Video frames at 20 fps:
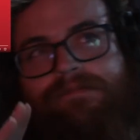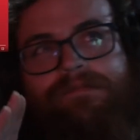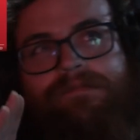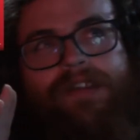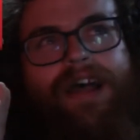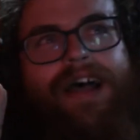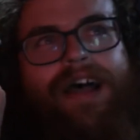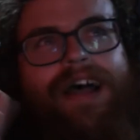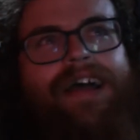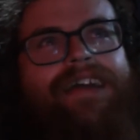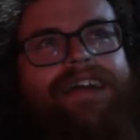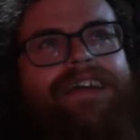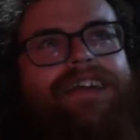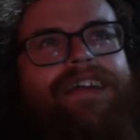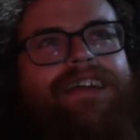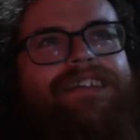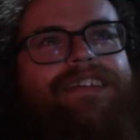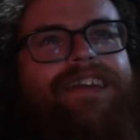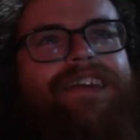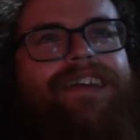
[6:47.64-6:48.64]
I
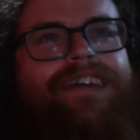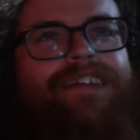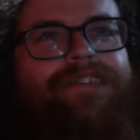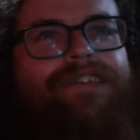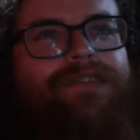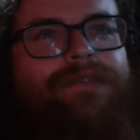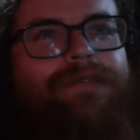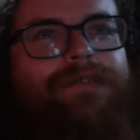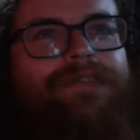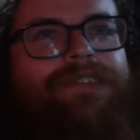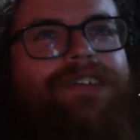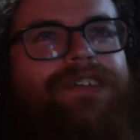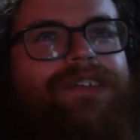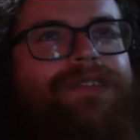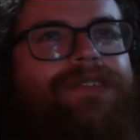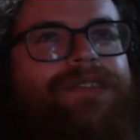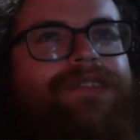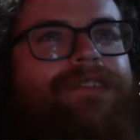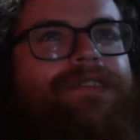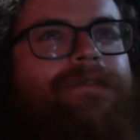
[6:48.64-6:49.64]
can't even with
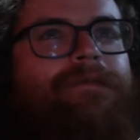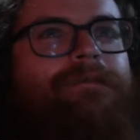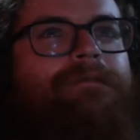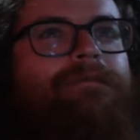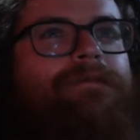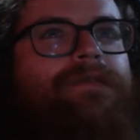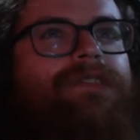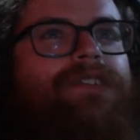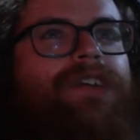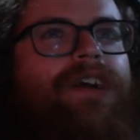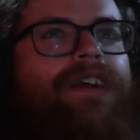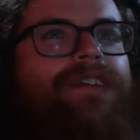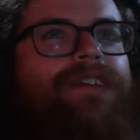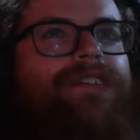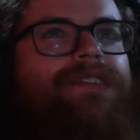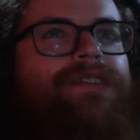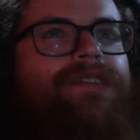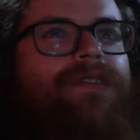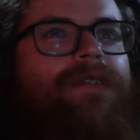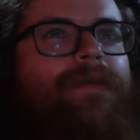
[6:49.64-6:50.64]
those. Sorry,
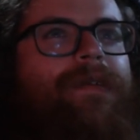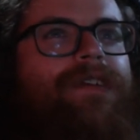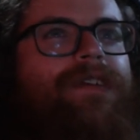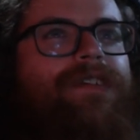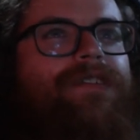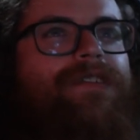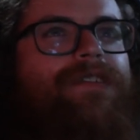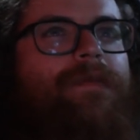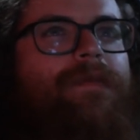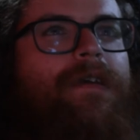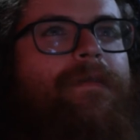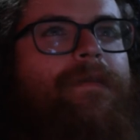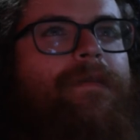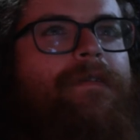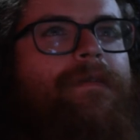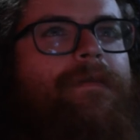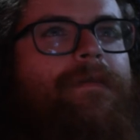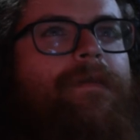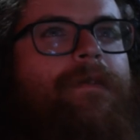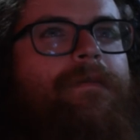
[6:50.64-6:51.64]
Storm here just made me
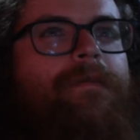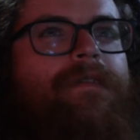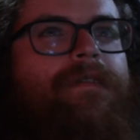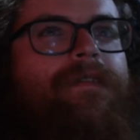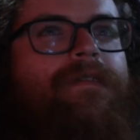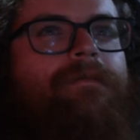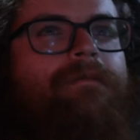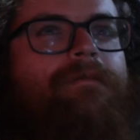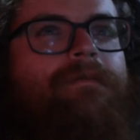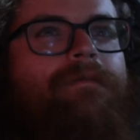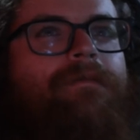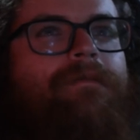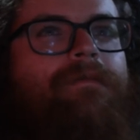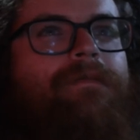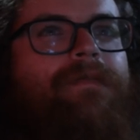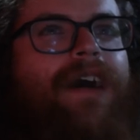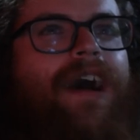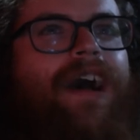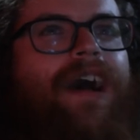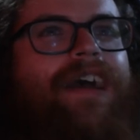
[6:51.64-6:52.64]
Ruby.
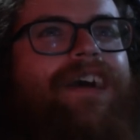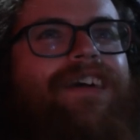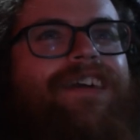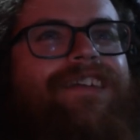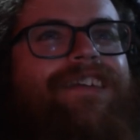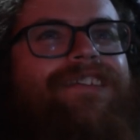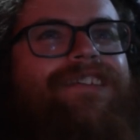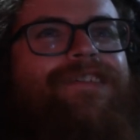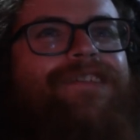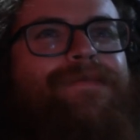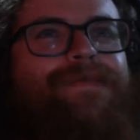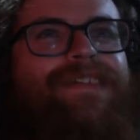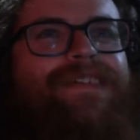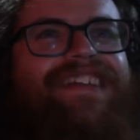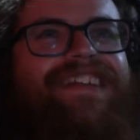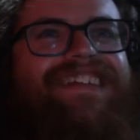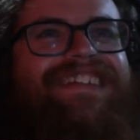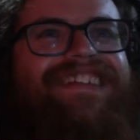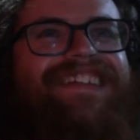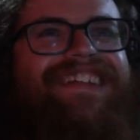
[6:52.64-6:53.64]
I heart
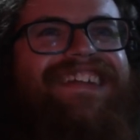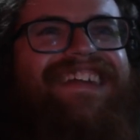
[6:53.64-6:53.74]
Ruby.